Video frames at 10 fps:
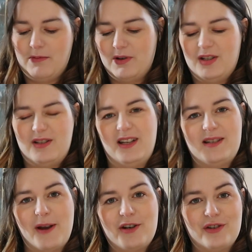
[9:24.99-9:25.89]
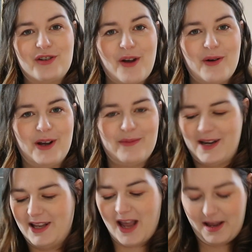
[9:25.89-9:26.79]
wanted something special to go home
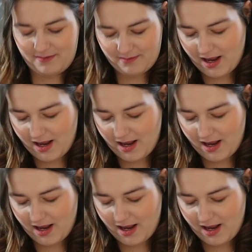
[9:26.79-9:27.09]
in, and that,